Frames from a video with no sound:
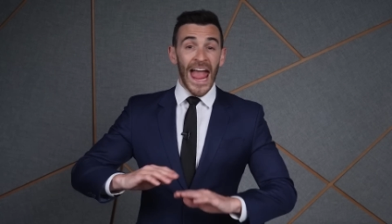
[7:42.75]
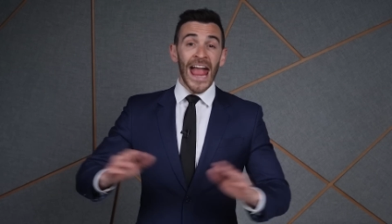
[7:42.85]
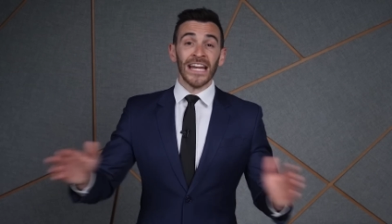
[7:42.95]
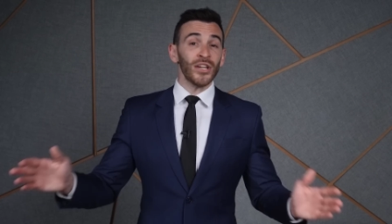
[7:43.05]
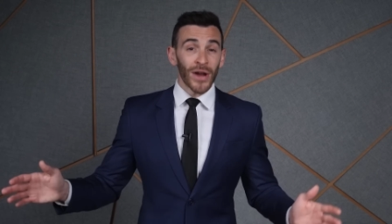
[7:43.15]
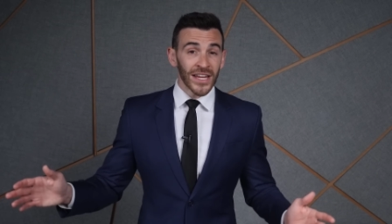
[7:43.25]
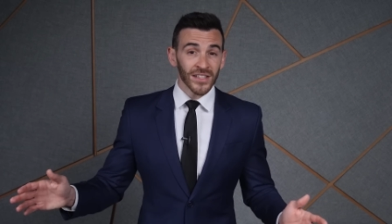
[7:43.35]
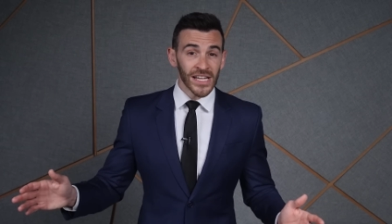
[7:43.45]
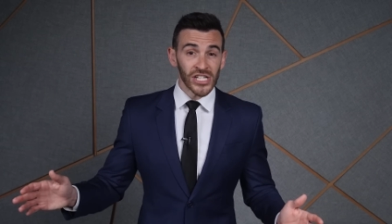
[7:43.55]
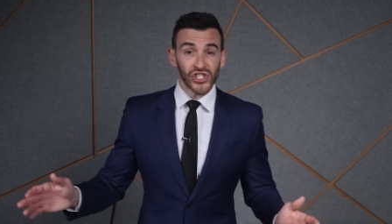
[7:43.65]
any
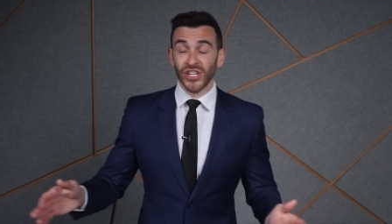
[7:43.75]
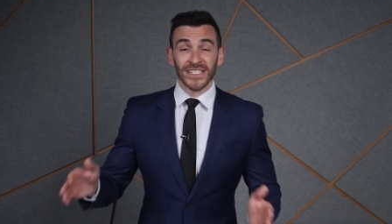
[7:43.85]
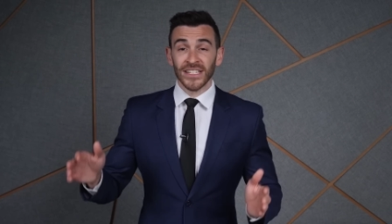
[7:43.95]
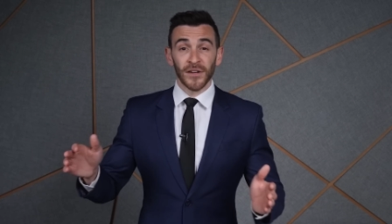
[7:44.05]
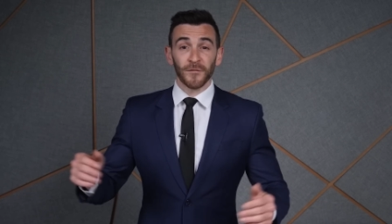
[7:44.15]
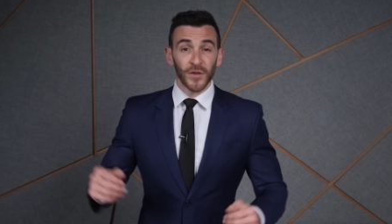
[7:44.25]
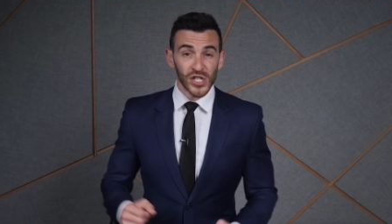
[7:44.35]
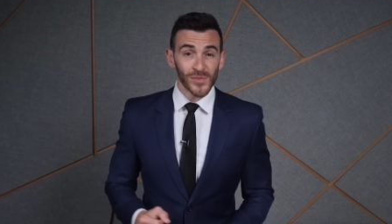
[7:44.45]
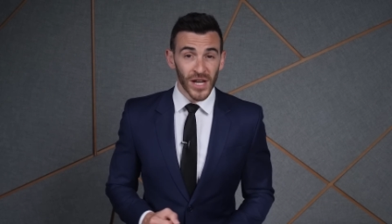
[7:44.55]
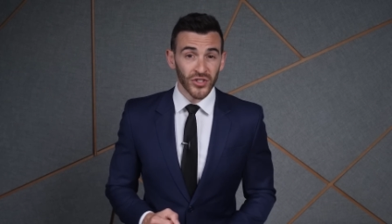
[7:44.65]
regulation is is an
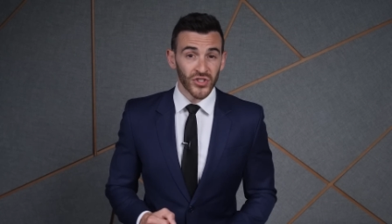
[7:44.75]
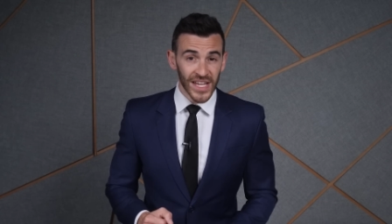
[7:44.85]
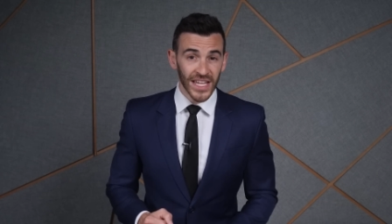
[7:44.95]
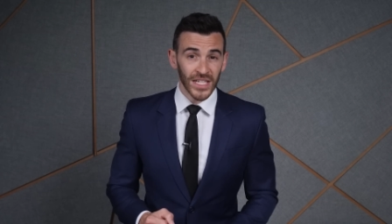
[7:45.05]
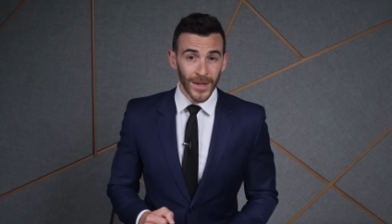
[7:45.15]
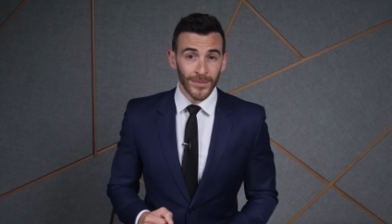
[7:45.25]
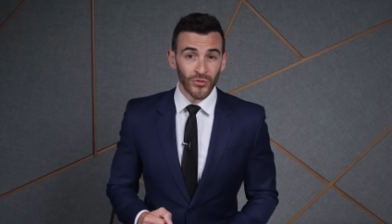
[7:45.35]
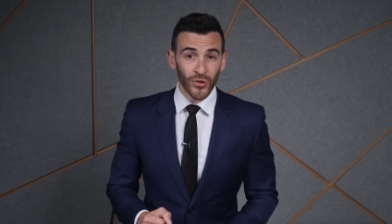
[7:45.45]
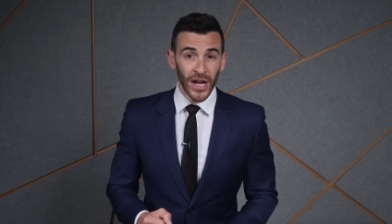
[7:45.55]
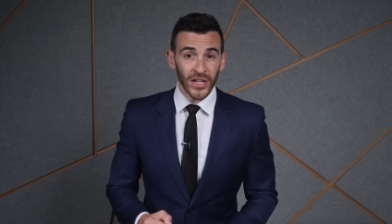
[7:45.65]
infringement on your Second
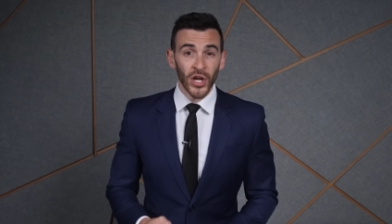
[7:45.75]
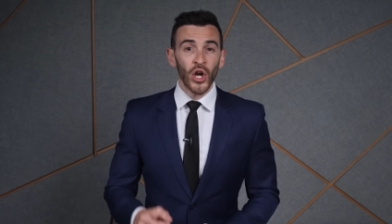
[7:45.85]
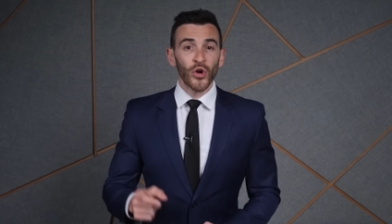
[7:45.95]
Amendment right